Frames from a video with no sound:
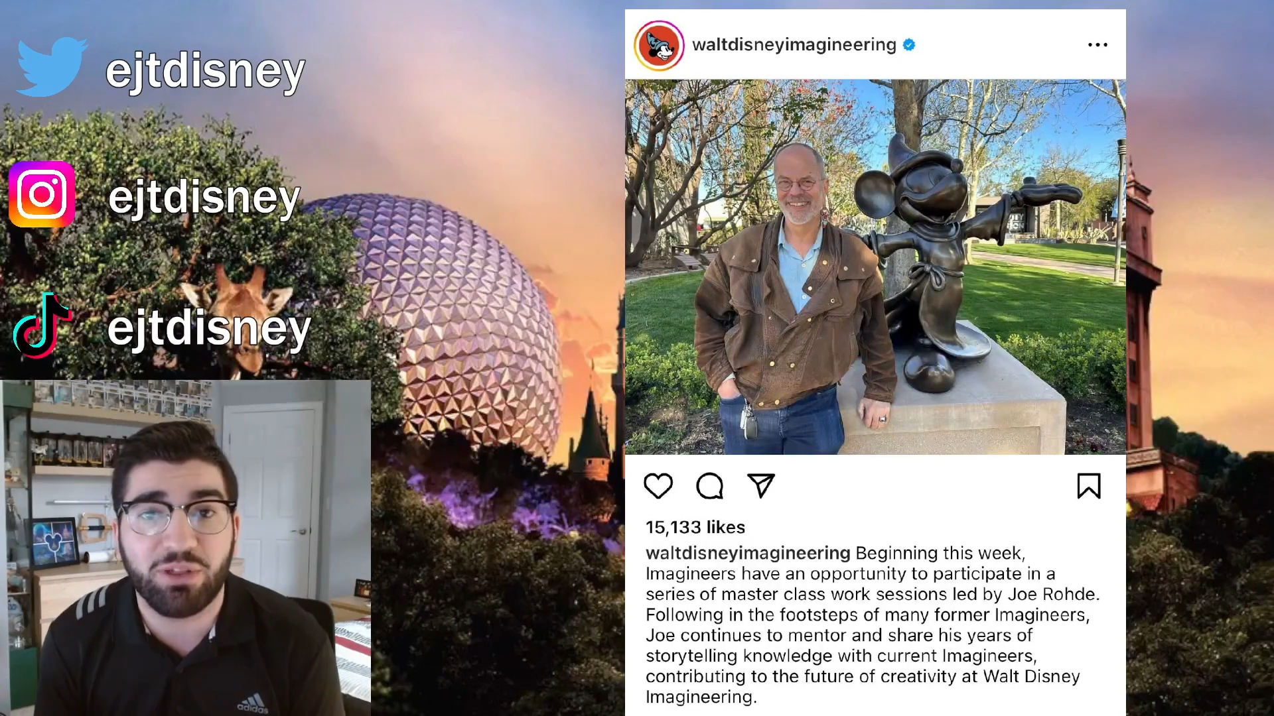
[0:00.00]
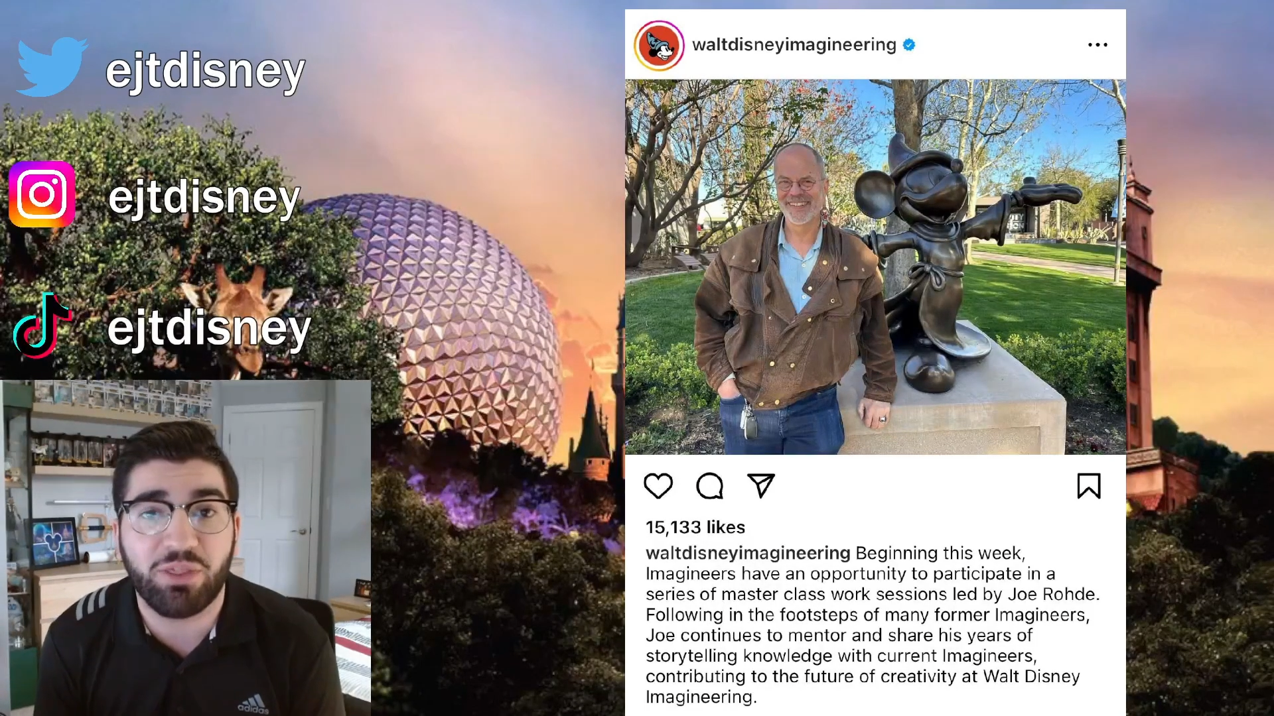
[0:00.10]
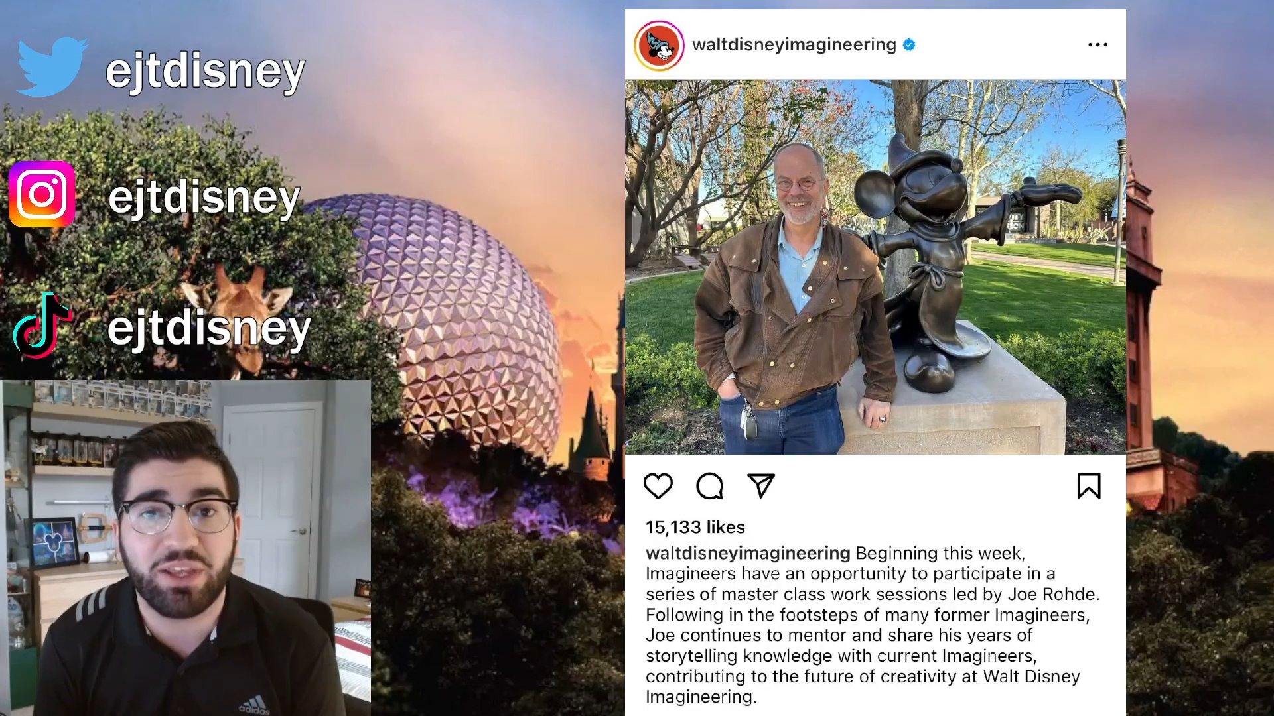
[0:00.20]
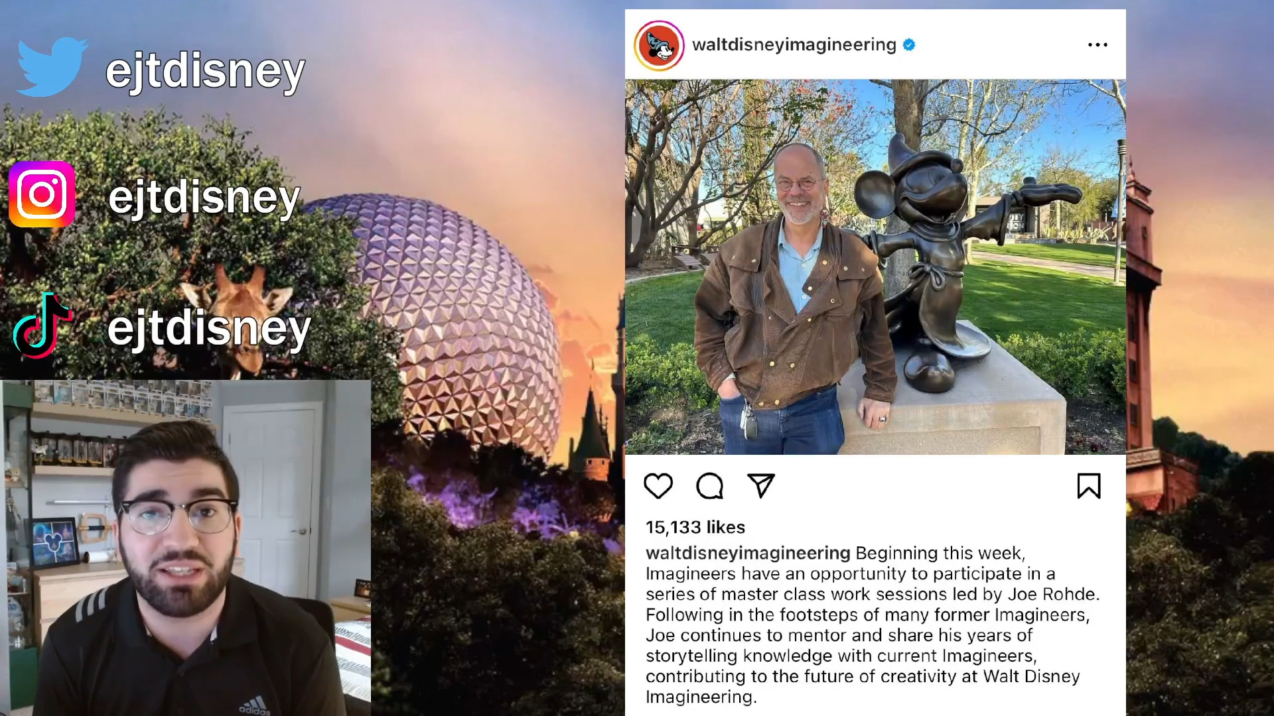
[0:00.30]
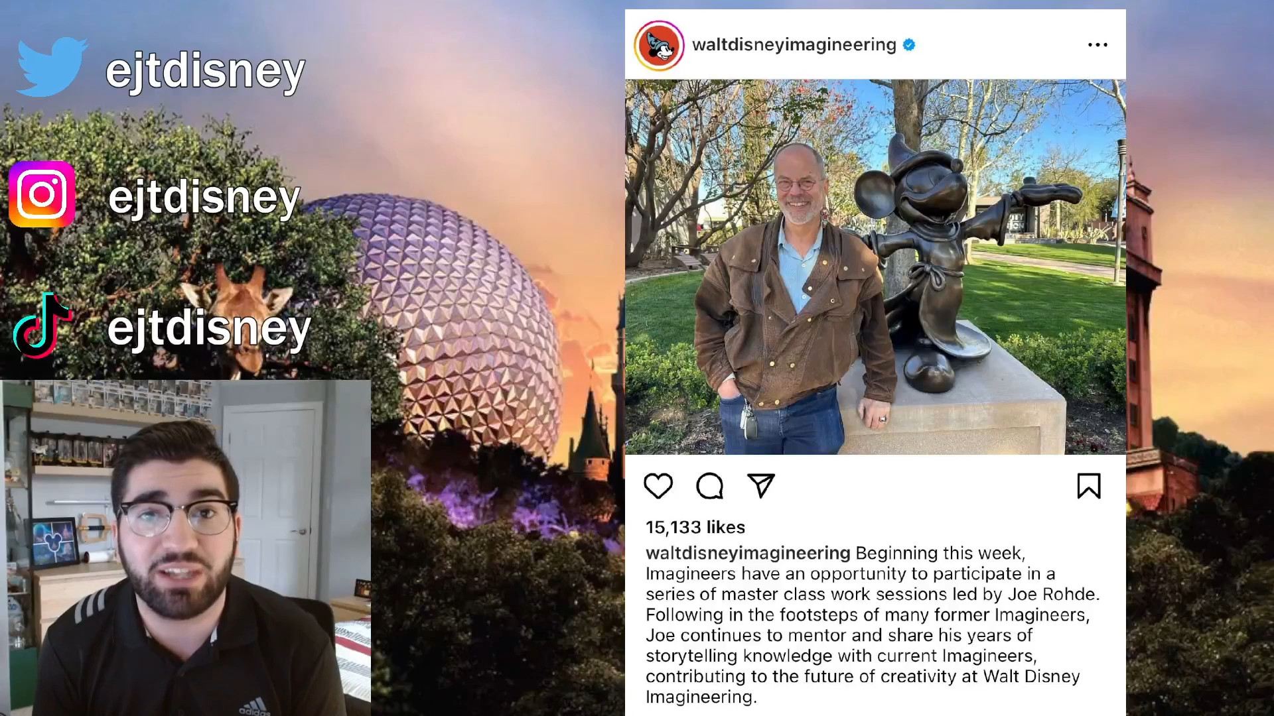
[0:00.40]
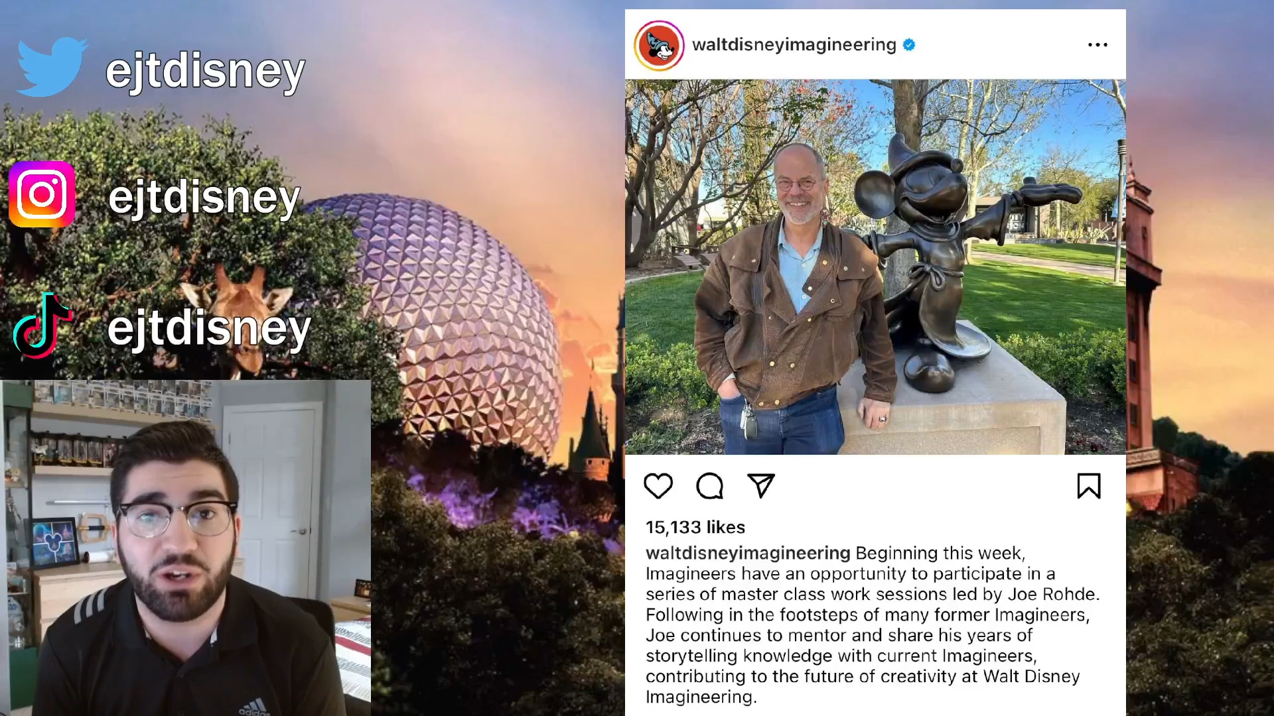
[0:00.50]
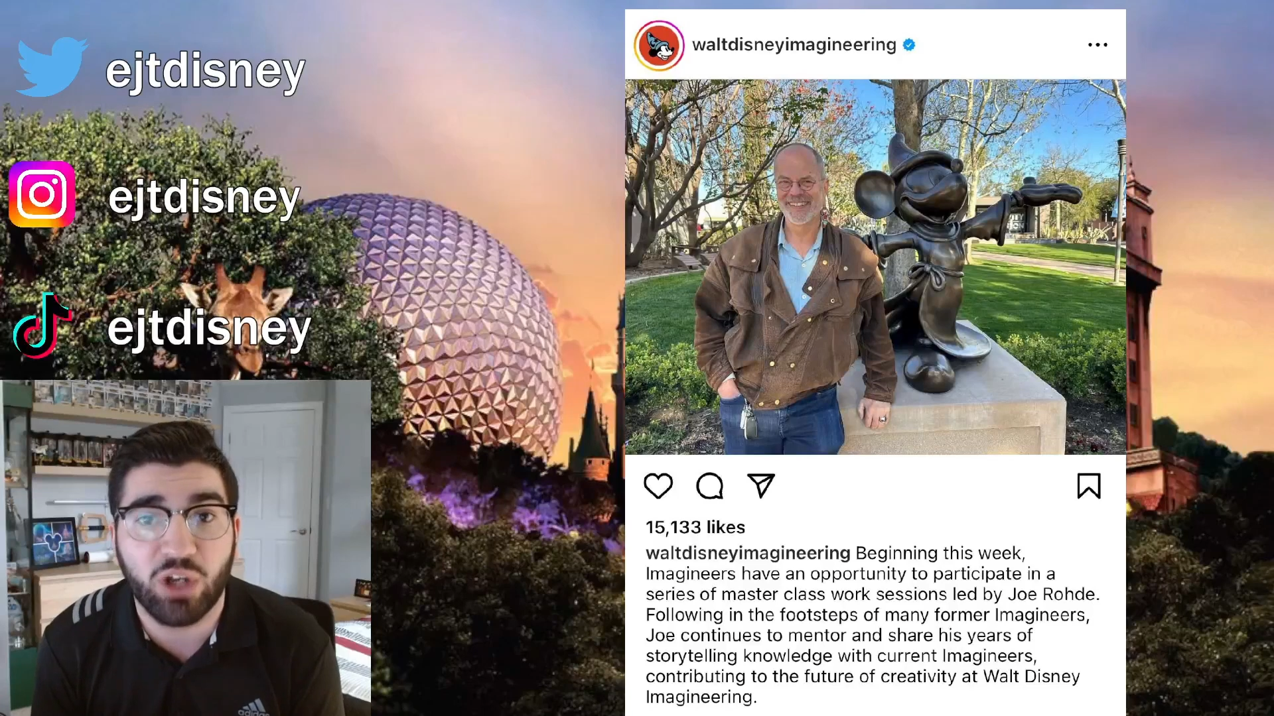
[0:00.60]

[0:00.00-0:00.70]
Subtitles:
things that are